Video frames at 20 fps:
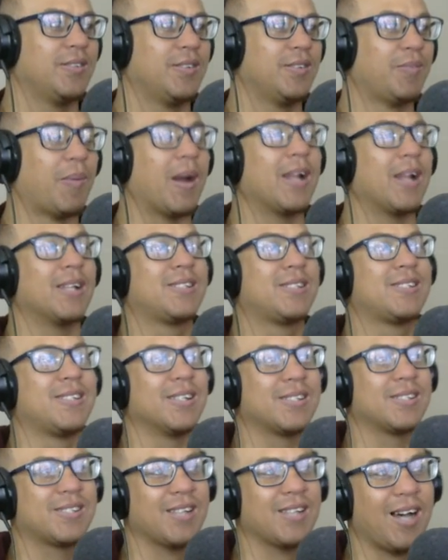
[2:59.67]
But its
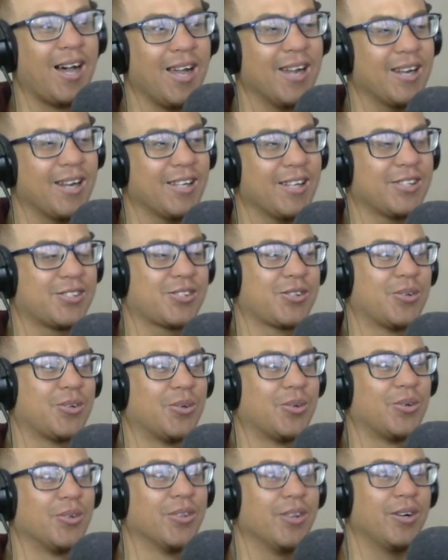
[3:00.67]
design is
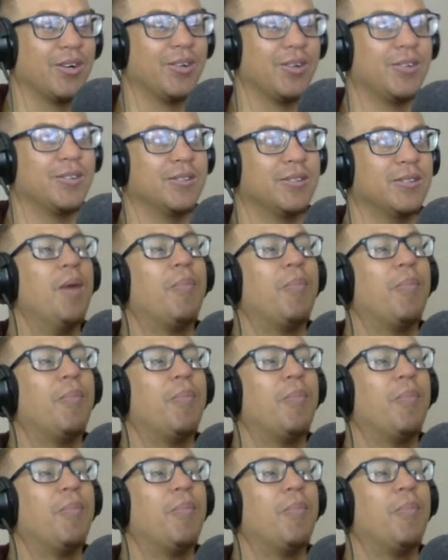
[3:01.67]
cool, though.